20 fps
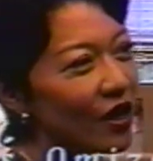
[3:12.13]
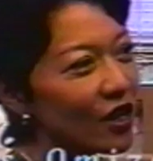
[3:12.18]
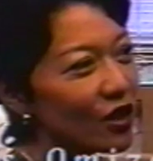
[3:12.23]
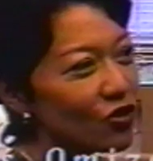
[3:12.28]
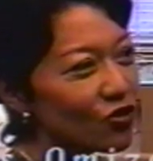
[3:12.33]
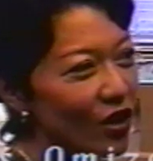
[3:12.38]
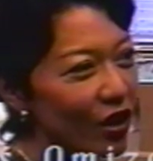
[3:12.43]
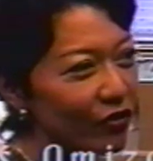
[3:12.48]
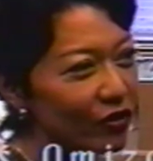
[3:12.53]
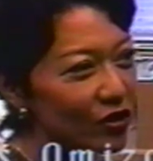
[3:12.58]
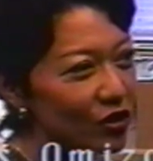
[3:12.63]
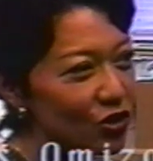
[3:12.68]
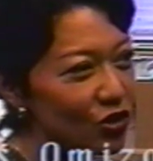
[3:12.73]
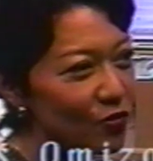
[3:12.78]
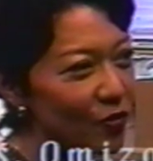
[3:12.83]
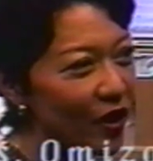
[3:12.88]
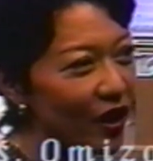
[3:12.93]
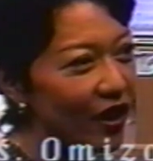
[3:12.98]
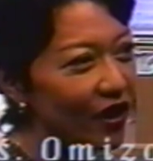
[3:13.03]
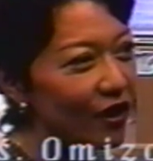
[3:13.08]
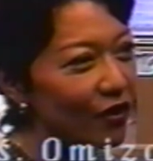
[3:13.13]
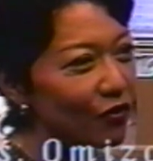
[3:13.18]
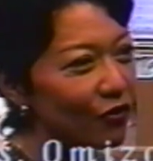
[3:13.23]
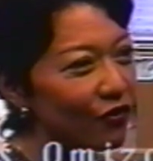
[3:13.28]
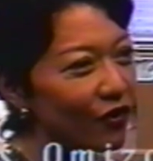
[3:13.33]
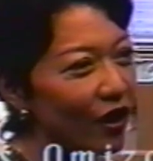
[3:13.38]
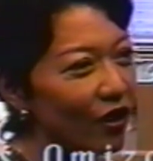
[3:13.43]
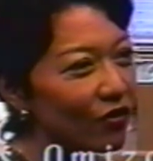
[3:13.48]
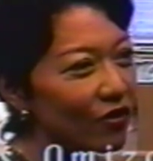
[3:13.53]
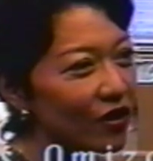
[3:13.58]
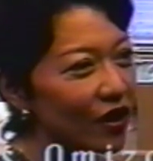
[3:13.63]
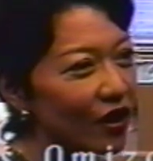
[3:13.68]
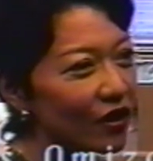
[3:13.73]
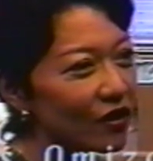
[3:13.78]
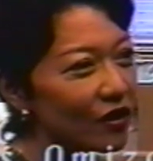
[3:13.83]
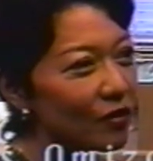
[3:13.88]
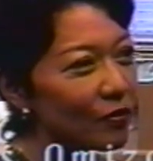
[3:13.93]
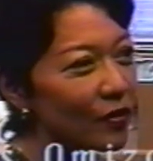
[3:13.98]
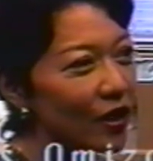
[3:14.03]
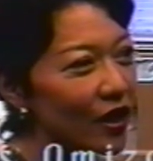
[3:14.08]
traveled to Japan and found that
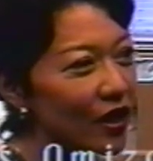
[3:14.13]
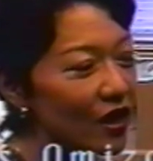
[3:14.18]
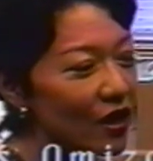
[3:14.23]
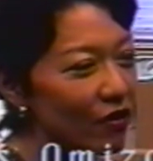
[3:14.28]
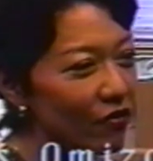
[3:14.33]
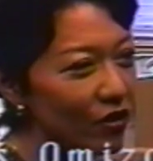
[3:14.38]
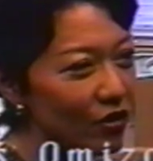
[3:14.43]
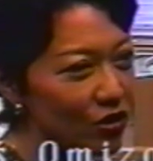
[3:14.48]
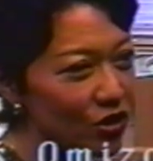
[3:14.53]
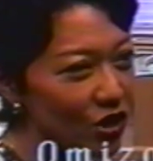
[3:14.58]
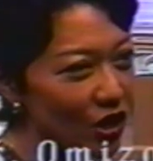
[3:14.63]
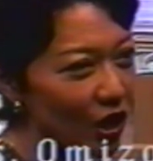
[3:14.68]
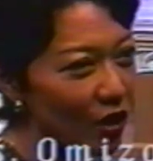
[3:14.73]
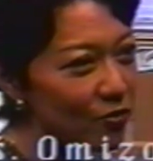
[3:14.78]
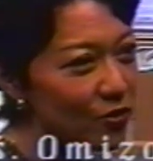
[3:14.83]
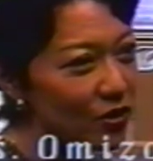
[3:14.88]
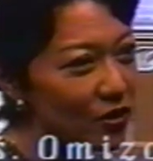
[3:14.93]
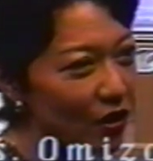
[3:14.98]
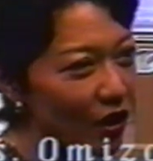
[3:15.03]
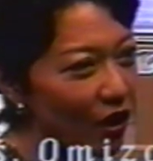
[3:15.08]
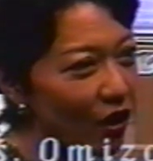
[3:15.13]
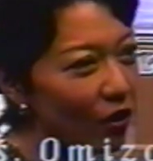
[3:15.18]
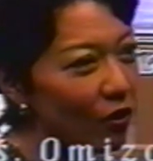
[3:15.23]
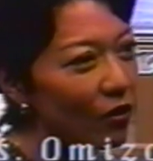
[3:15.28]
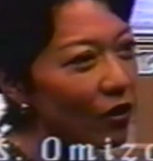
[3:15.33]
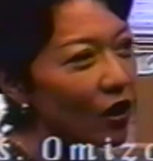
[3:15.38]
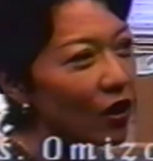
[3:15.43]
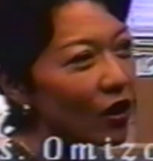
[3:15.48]
many of their jobs now